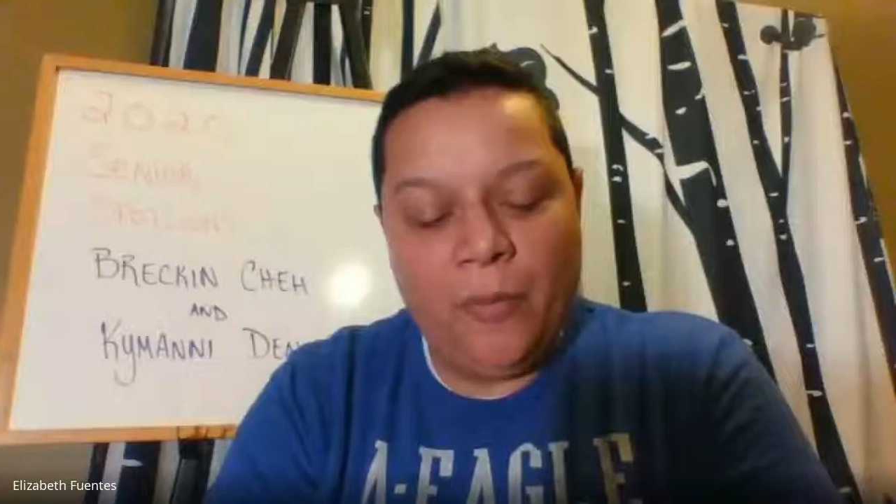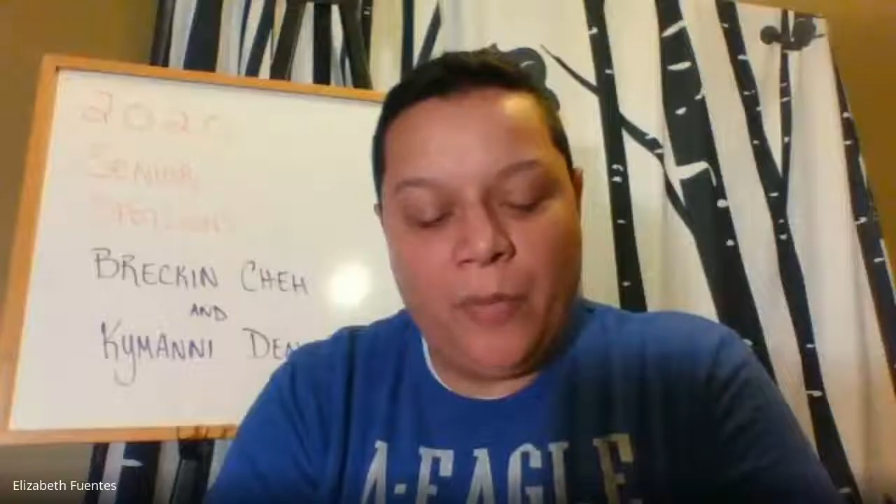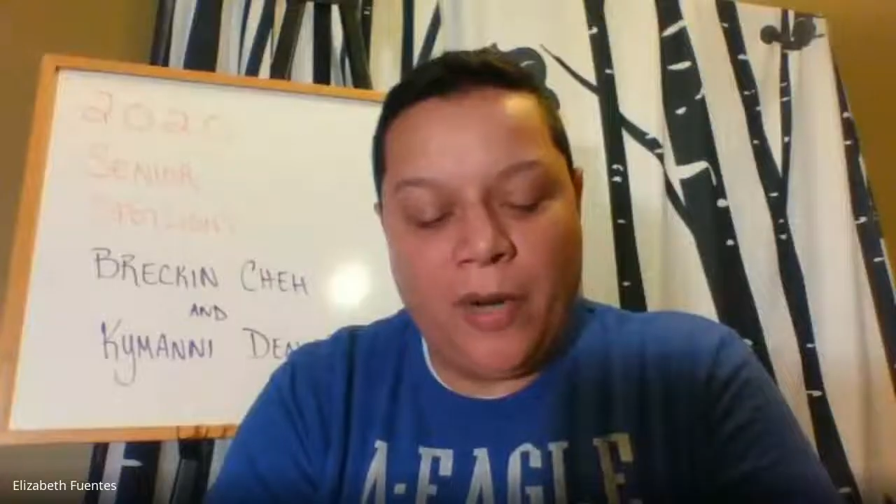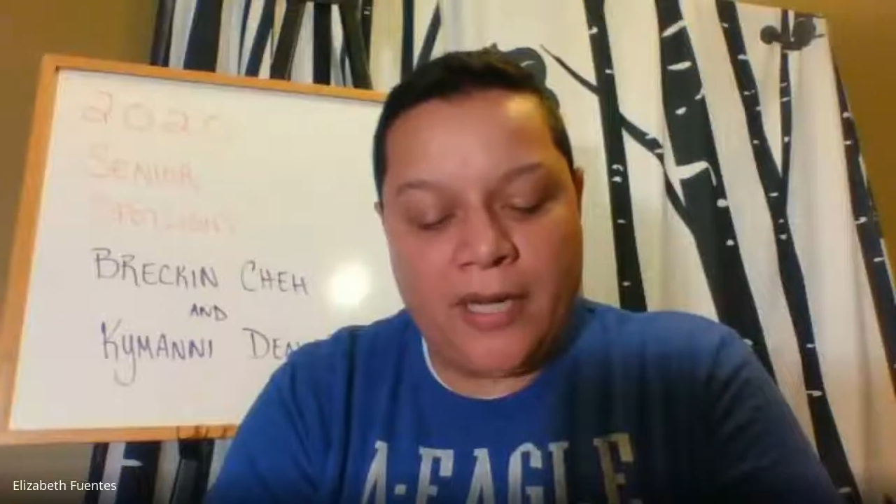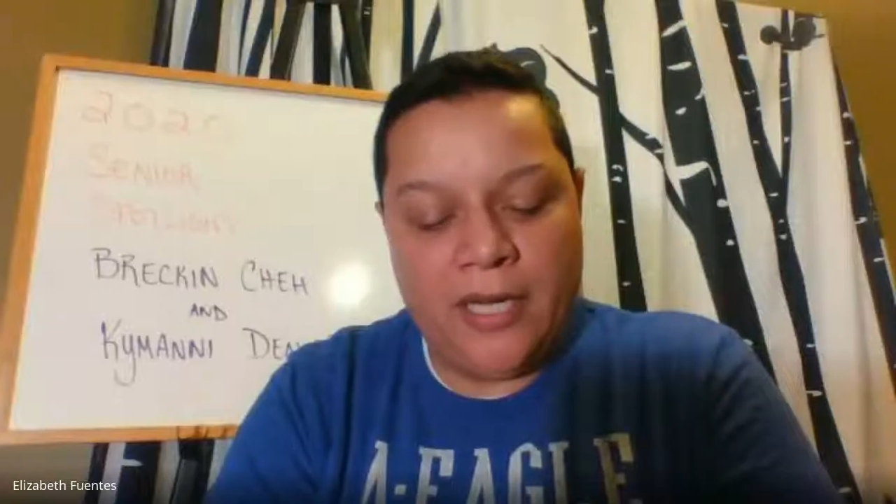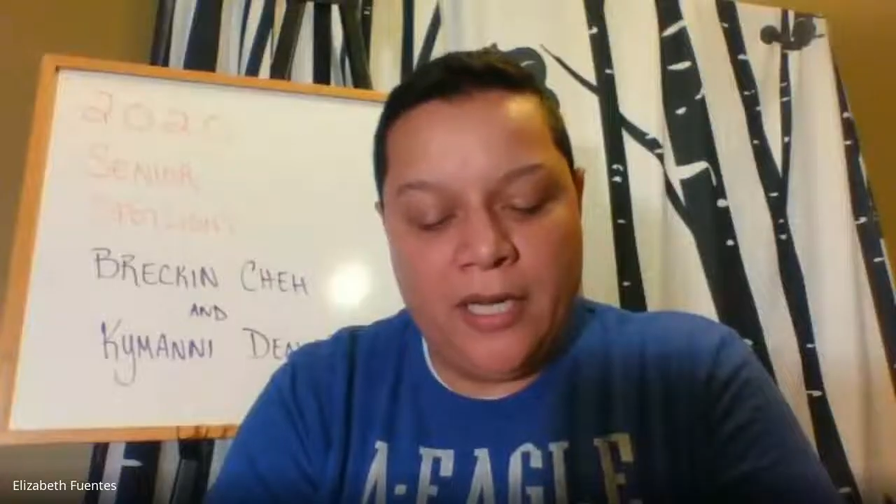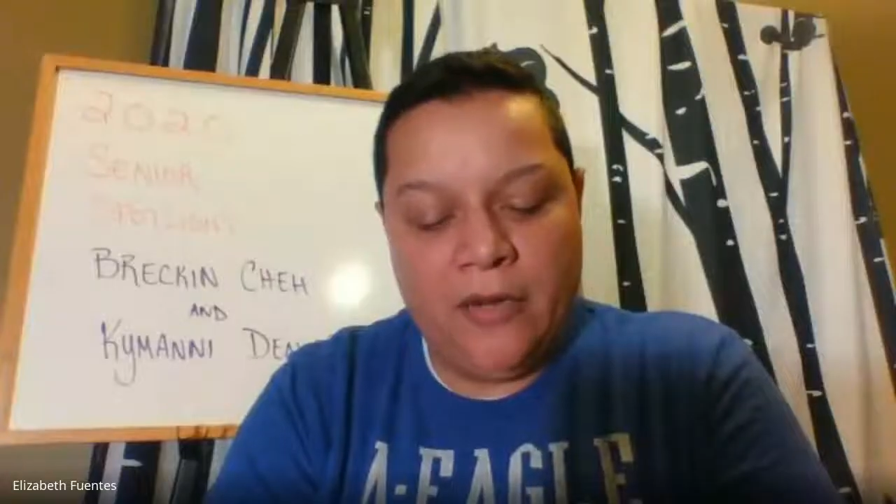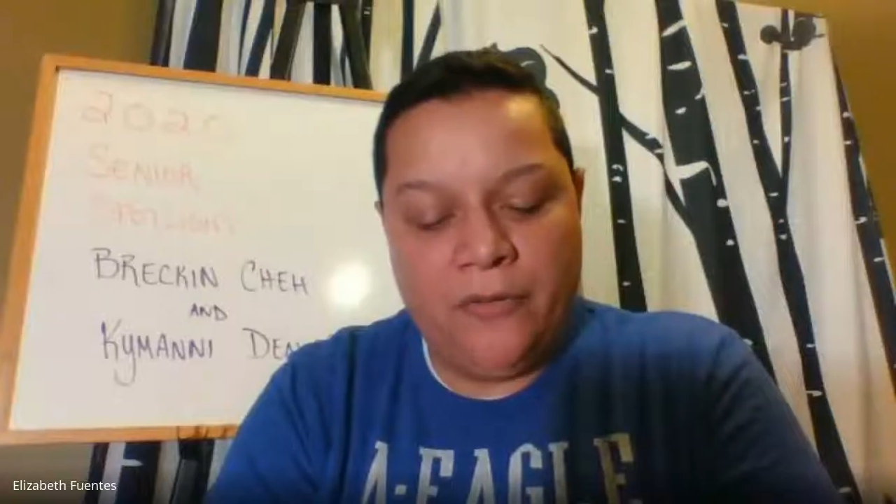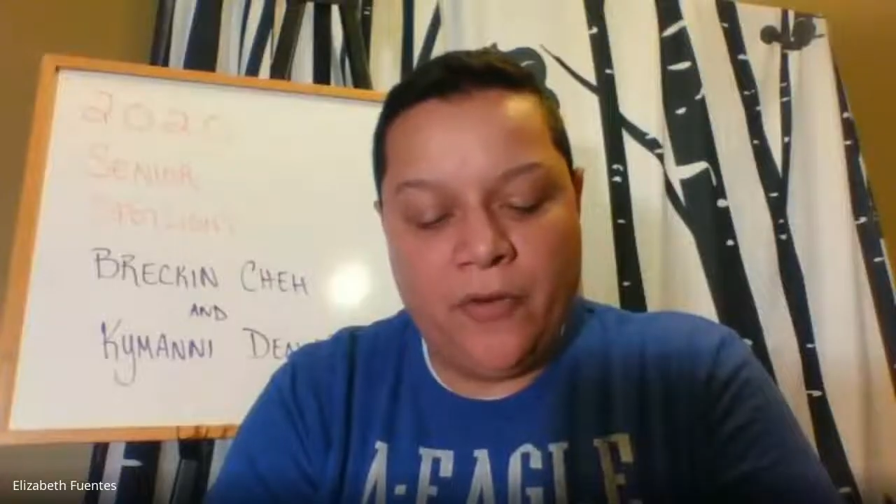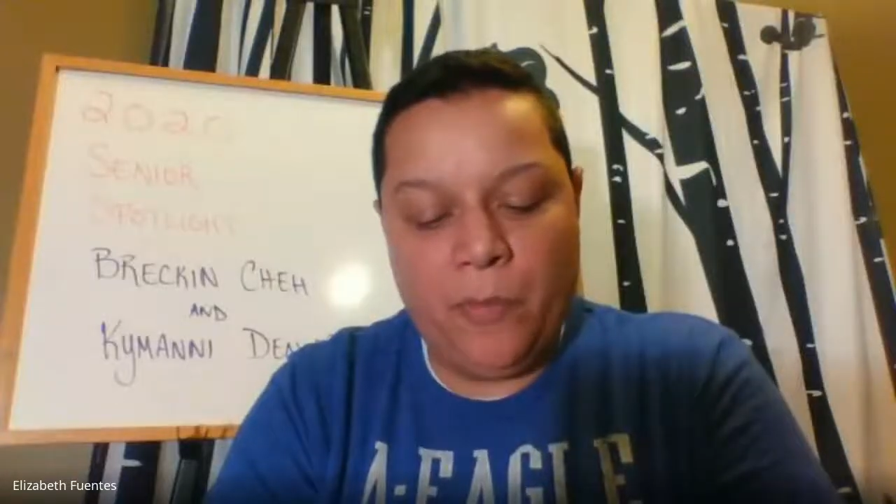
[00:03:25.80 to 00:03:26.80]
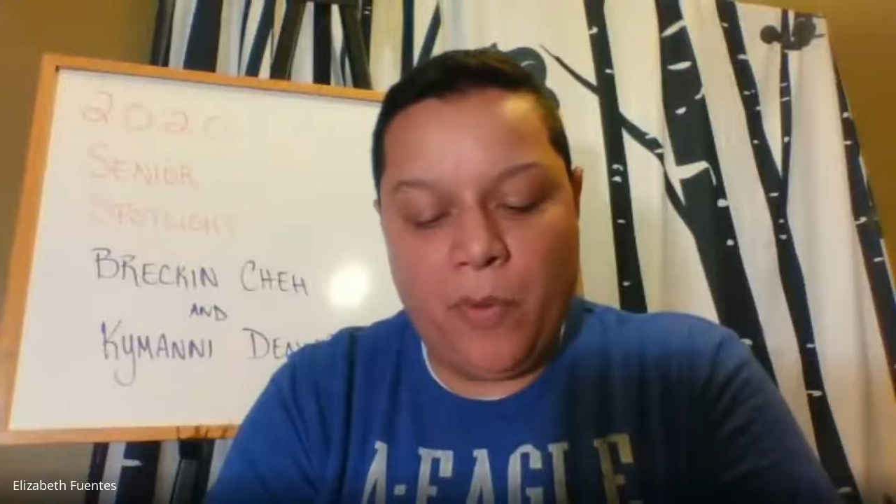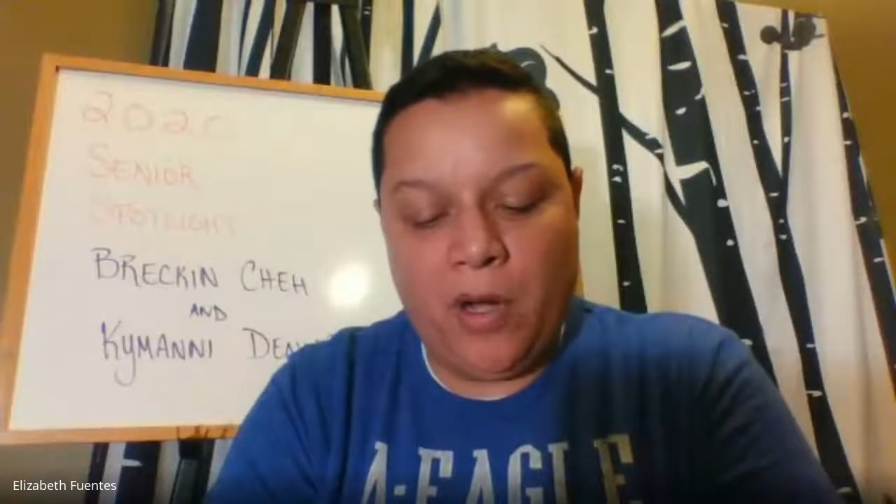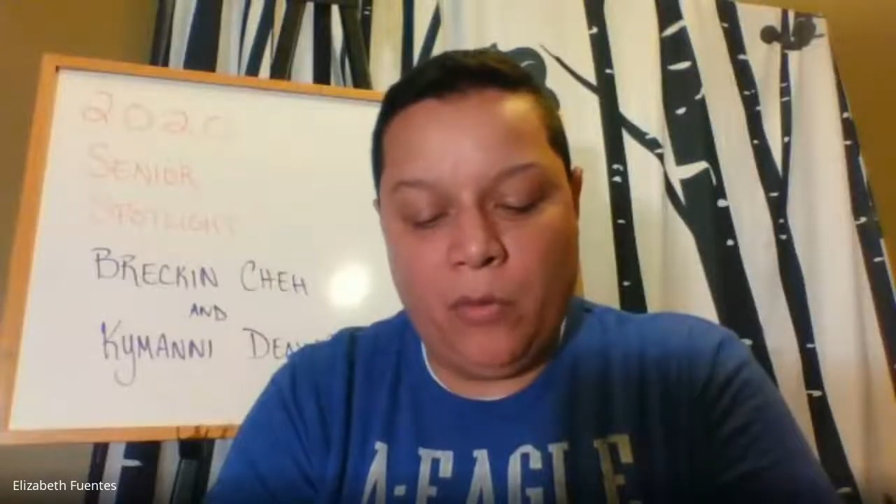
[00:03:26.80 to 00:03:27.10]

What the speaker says: Breckin, in football,